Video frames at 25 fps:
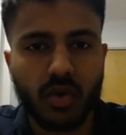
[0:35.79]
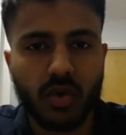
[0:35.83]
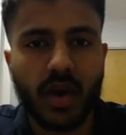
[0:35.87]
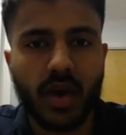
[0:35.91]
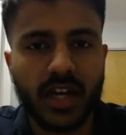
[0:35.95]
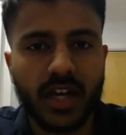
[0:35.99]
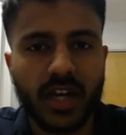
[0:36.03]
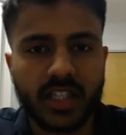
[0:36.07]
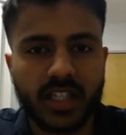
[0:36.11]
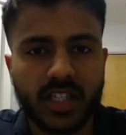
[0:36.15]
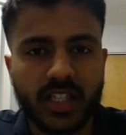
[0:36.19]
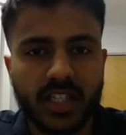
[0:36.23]

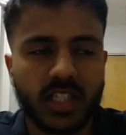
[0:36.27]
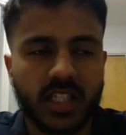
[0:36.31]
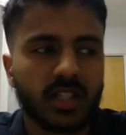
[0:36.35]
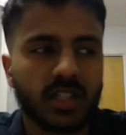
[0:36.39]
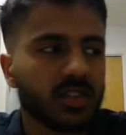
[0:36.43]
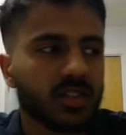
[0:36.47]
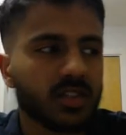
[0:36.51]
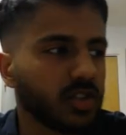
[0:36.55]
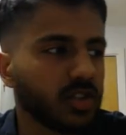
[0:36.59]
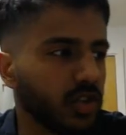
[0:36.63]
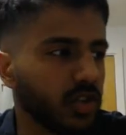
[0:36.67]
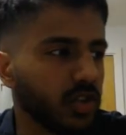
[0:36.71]
energy
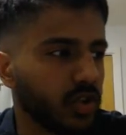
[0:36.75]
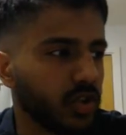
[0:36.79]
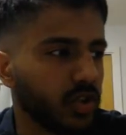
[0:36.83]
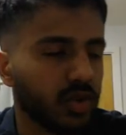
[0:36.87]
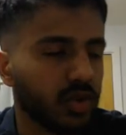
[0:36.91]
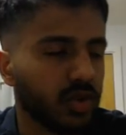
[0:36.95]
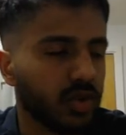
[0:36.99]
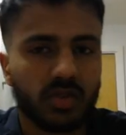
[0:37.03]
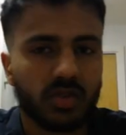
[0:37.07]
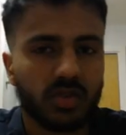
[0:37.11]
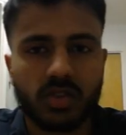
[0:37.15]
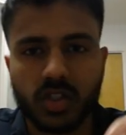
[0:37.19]
to
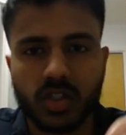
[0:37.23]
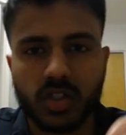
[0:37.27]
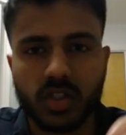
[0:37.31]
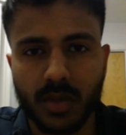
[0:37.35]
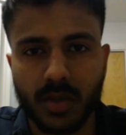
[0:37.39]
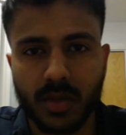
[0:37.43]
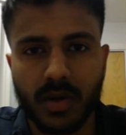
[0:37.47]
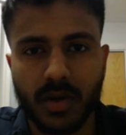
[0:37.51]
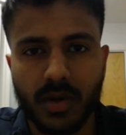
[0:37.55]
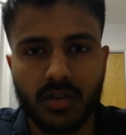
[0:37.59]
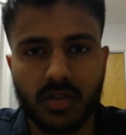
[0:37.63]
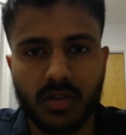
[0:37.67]
use to
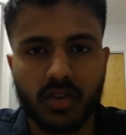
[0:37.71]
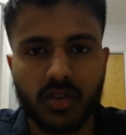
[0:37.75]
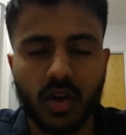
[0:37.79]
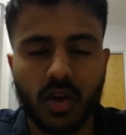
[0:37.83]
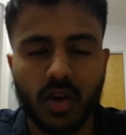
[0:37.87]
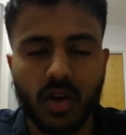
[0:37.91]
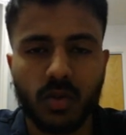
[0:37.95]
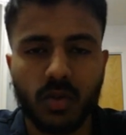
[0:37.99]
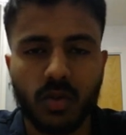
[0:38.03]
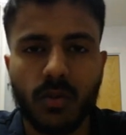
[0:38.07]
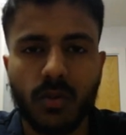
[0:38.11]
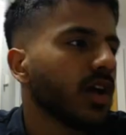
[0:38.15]
jump out this
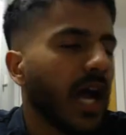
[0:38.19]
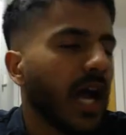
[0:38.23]
hole.